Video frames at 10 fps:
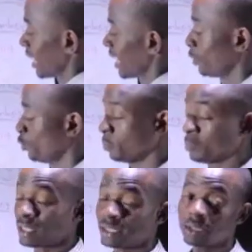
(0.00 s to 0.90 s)
I
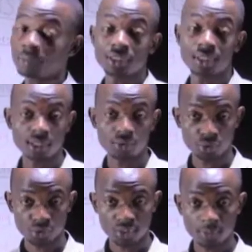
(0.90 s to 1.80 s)
replace them with
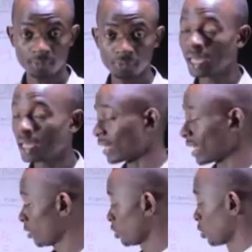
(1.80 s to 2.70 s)
zeros. In
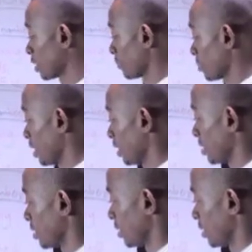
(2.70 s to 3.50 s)
other words, what I'm saying is